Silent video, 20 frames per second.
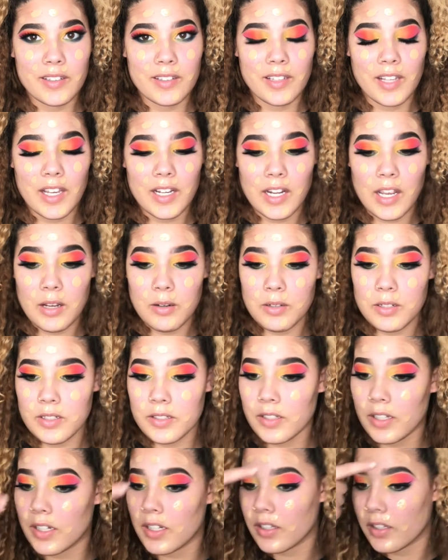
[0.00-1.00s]
9
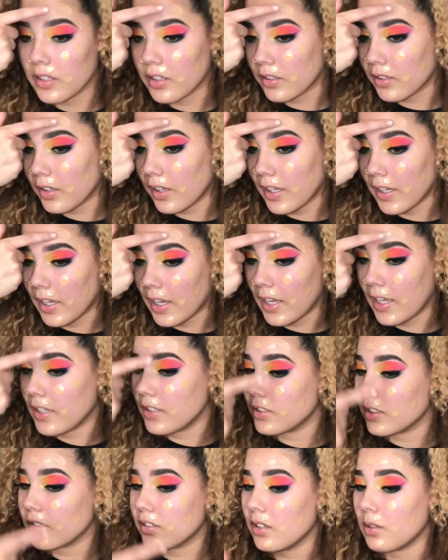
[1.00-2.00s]
hours, and it looks like I
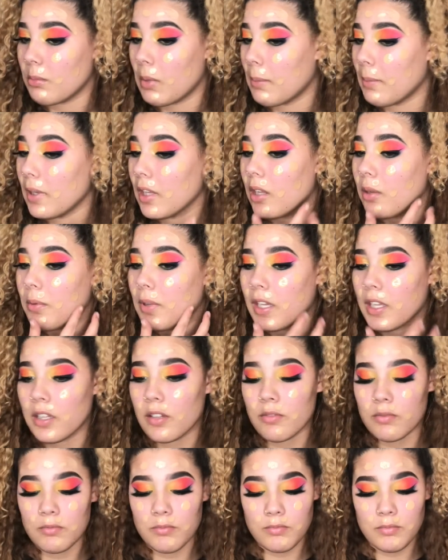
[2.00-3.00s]
had just did my makeup. Like,
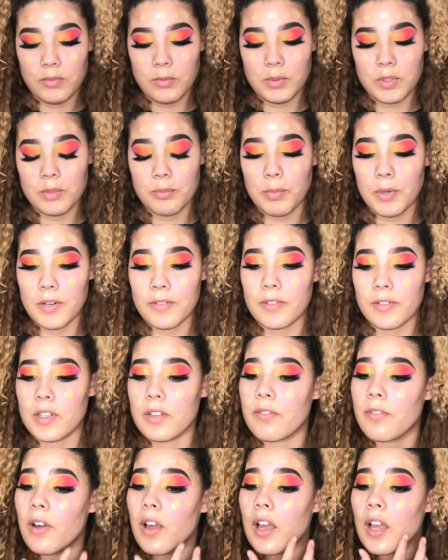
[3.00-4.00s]
it was perfectly
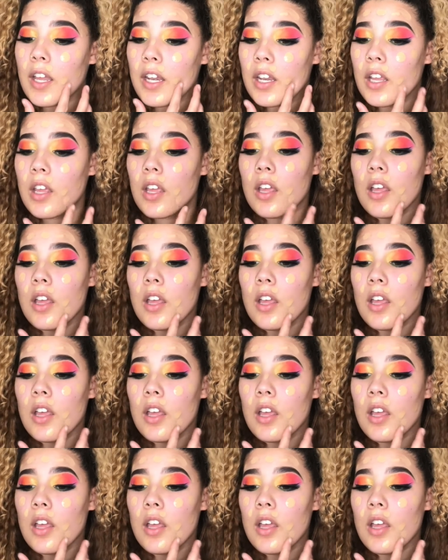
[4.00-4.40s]
fine.